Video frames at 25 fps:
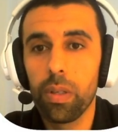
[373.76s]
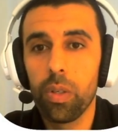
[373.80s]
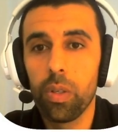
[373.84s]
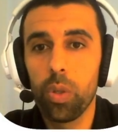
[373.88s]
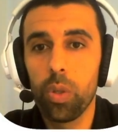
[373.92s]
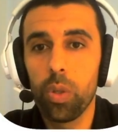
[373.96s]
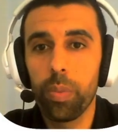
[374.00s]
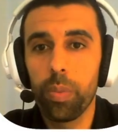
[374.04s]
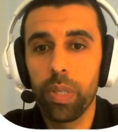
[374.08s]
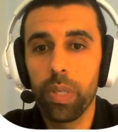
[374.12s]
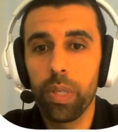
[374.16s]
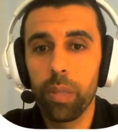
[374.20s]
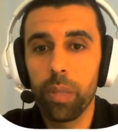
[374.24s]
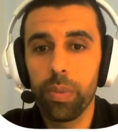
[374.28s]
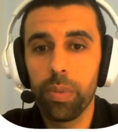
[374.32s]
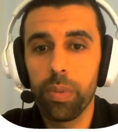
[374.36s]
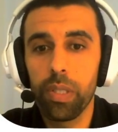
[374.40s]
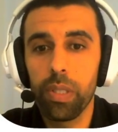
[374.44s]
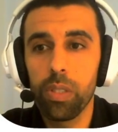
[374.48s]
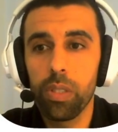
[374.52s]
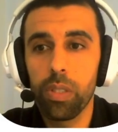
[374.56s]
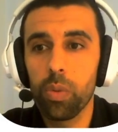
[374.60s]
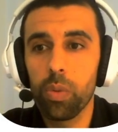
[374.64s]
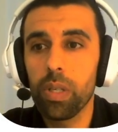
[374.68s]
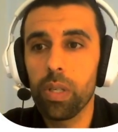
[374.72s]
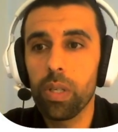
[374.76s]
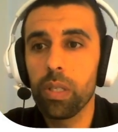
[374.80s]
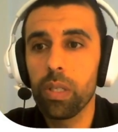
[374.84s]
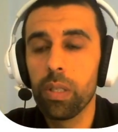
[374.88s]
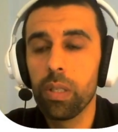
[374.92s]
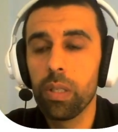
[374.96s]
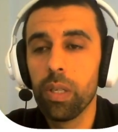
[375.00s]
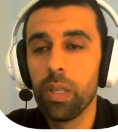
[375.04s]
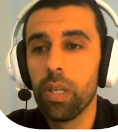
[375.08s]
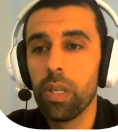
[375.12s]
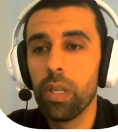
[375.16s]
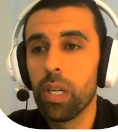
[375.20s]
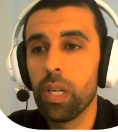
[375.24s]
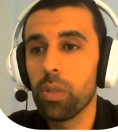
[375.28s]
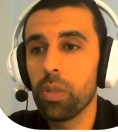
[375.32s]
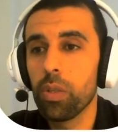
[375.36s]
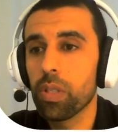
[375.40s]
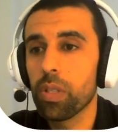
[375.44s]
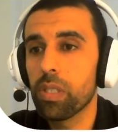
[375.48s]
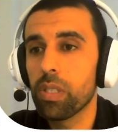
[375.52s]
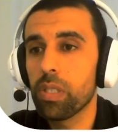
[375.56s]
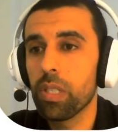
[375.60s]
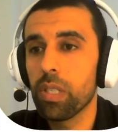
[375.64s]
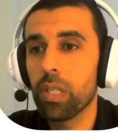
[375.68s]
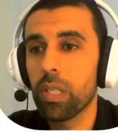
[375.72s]
Open up this one, and you
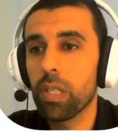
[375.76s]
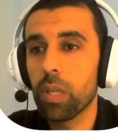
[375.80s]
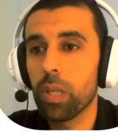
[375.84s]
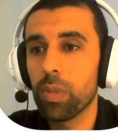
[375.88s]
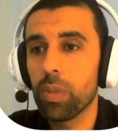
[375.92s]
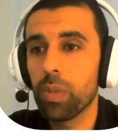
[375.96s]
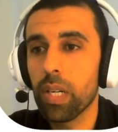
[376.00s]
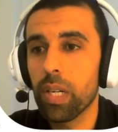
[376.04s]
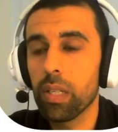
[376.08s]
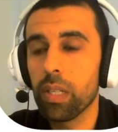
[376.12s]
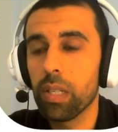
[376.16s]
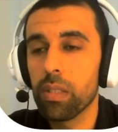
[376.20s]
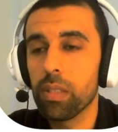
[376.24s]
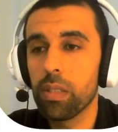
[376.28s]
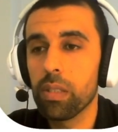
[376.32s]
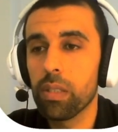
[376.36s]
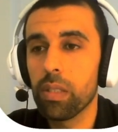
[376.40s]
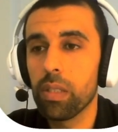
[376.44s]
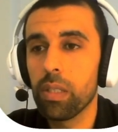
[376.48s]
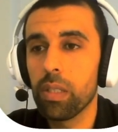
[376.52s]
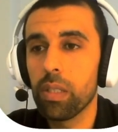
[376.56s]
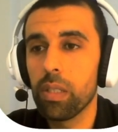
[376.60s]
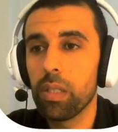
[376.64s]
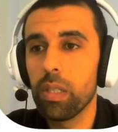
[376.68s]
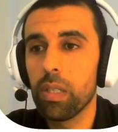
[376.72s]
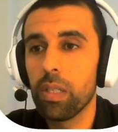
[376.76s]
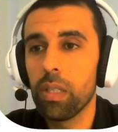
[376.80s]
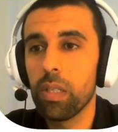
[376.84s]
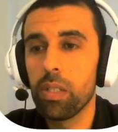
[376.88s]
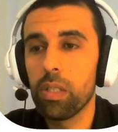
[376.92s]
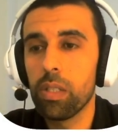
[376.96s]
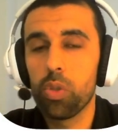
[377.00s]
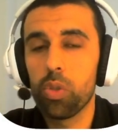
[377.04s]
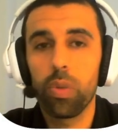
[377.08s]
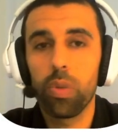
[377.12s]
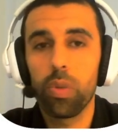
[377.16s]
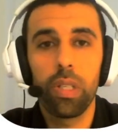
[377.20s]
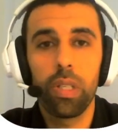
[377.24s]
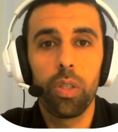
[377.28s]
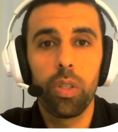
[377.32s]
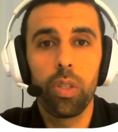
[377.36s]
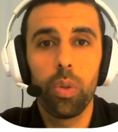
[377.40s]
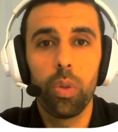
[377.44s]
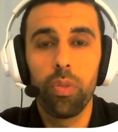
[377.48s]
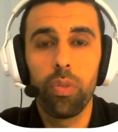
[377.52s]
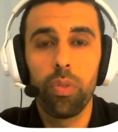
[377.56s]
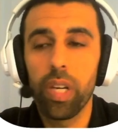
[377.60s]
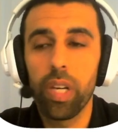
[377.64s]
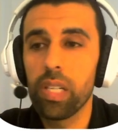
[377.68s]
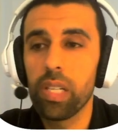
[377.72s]
can see now that it is run
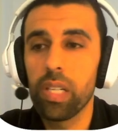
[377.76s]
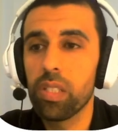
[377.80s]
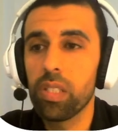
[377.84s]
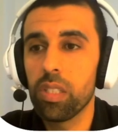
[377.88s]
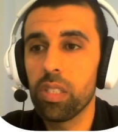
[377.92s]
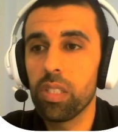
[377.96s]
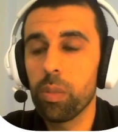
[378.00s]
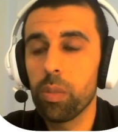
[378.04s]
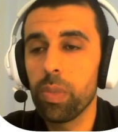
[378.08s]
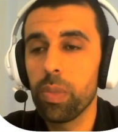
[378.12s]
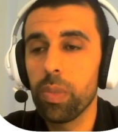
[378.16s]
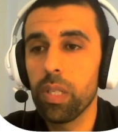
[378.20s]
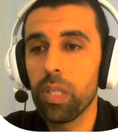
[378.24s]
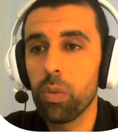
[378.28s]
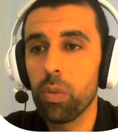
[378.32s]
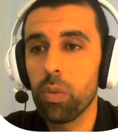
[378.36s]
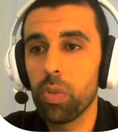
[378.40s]
over HTTP.